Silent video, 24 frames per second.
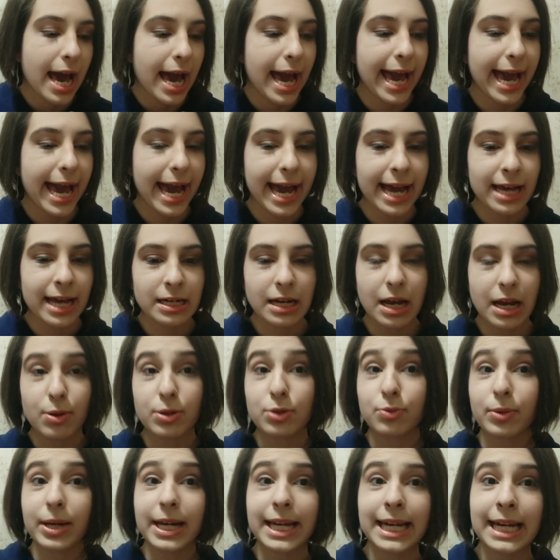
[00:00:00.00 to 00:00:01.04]
and I
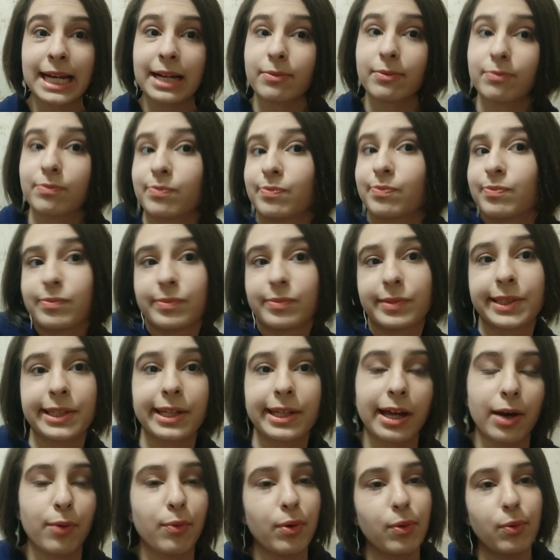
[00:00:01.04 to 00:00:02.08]
was waiting.
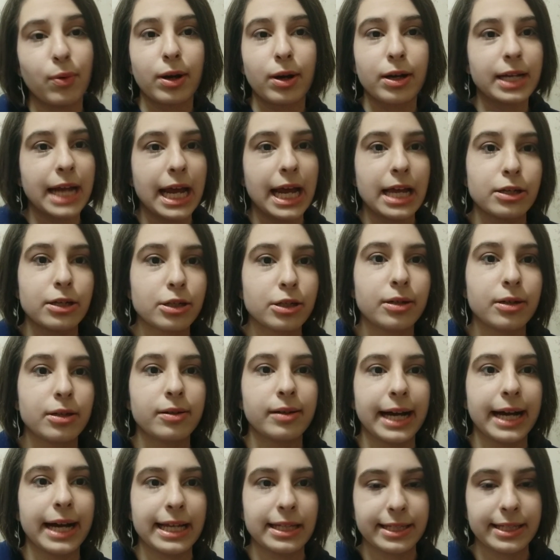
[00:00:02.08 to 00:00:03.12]
Yeah, well, what could I
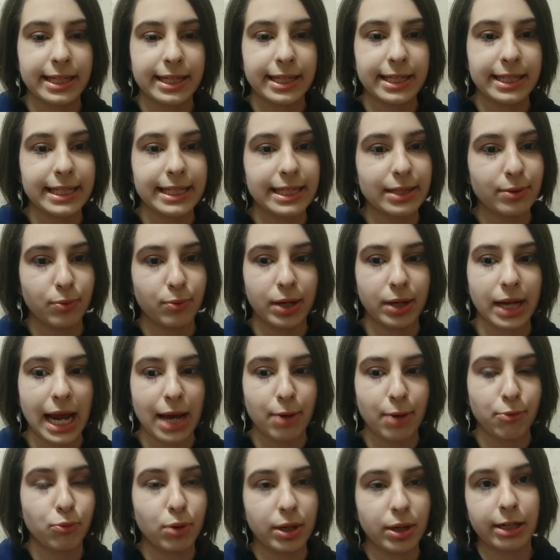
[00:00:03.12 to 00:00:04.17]
do? And since what
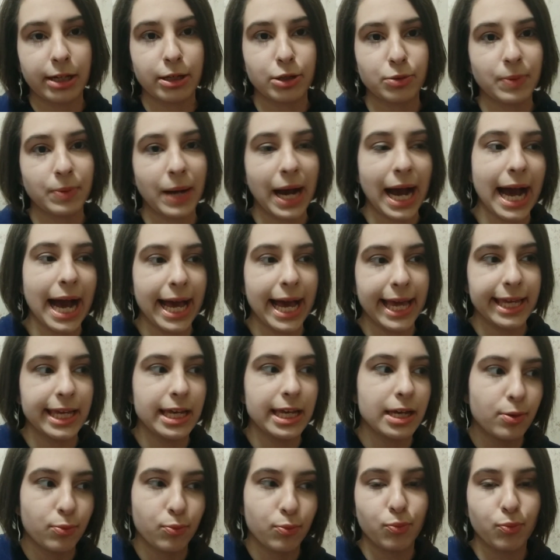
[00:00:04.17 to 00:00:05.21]
I wanted to buy
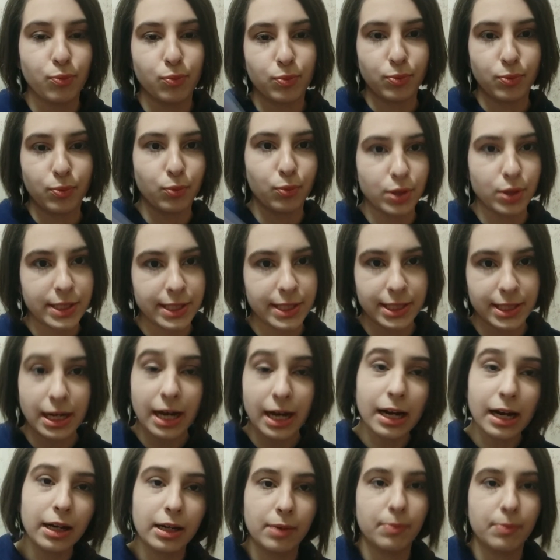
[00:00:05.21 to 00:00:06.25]
was
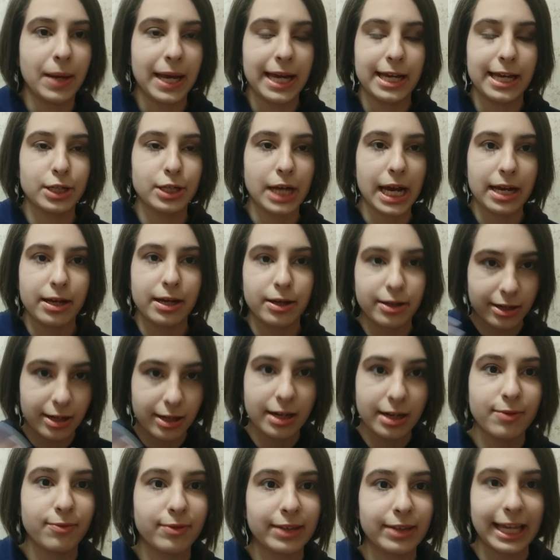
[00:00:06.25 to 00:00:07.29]
not on the page, I
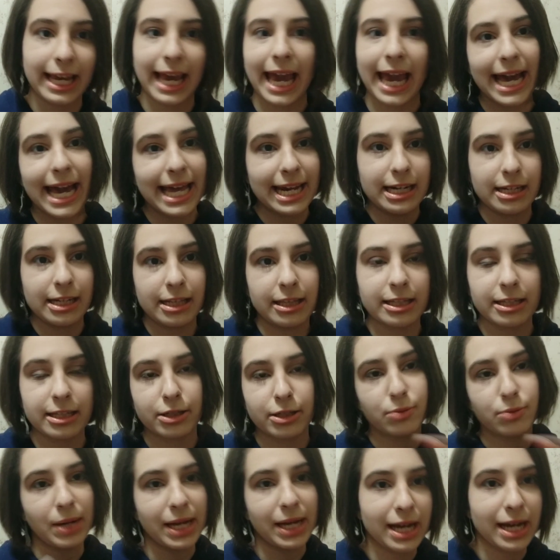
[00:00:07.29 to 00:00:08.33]
couldn't even add anything
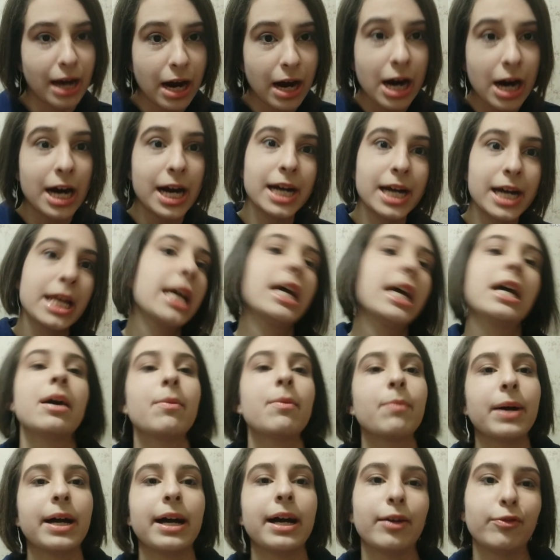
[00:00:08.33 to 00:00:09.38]
to my cart.
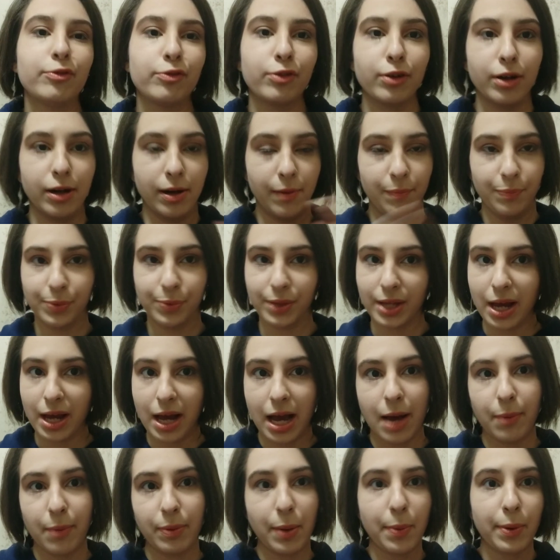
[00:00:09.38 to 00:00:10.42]
But from
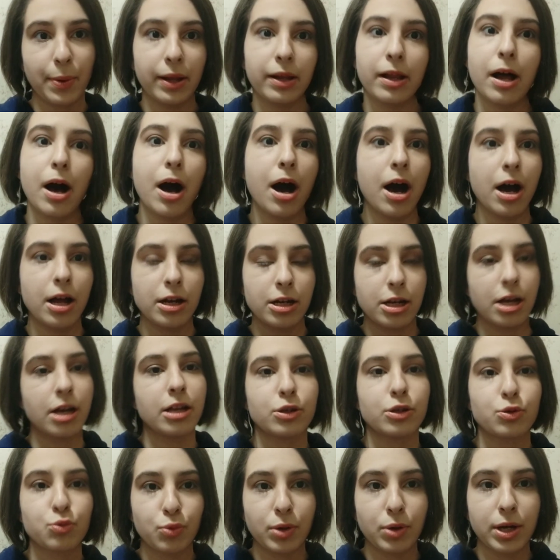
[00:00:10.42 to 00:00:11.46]
people on
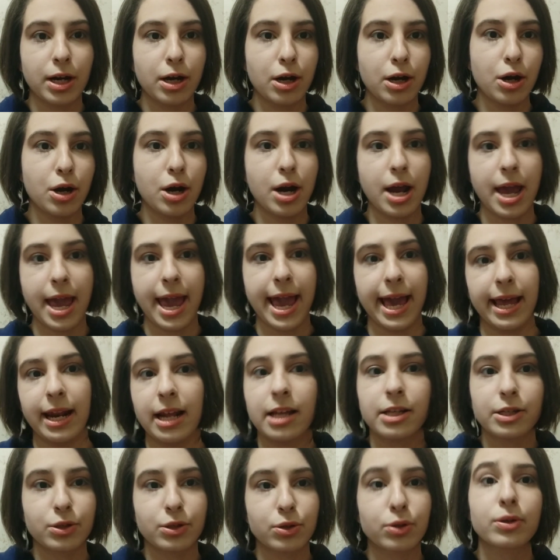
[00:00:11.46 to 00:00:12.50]
Twitter and
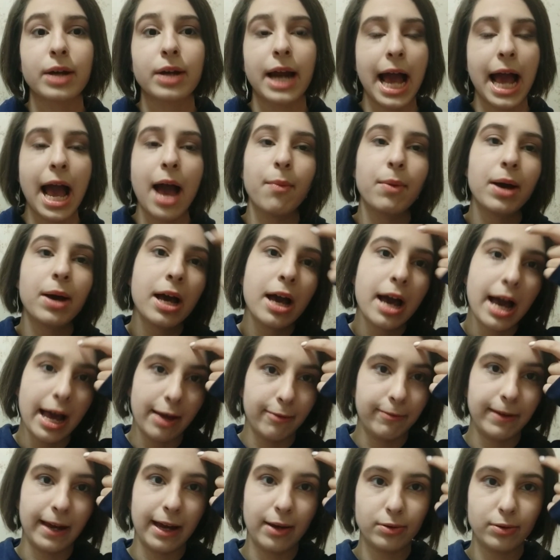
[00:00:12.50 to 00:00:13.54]
Instagram,
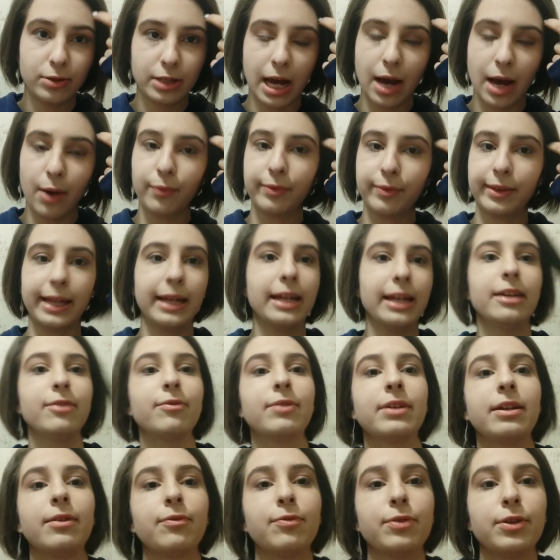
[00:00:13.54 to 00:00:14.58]
I found out that
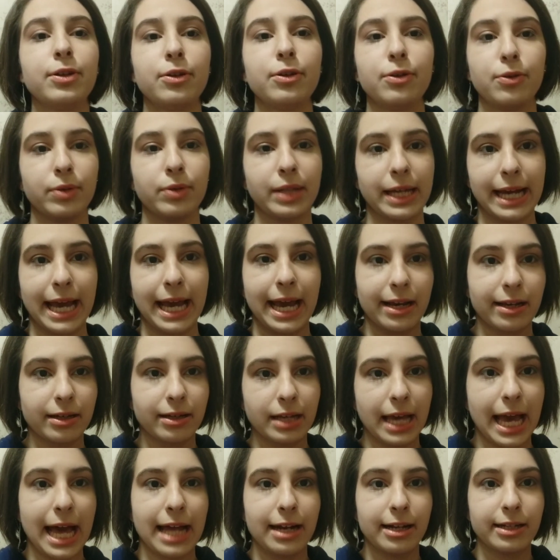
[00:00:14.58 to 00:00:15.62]
even if you
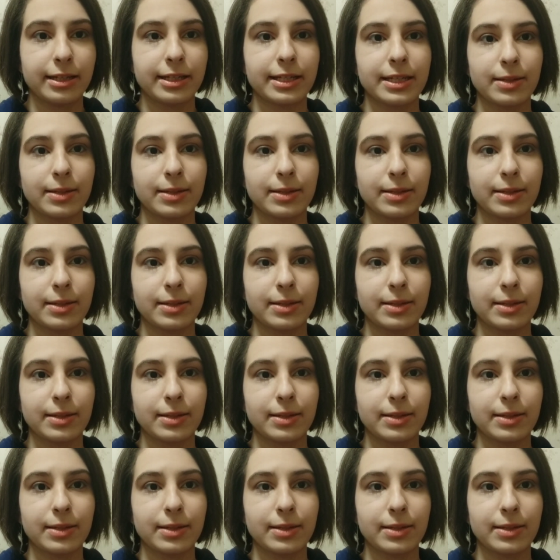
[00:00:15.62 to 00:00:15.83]
added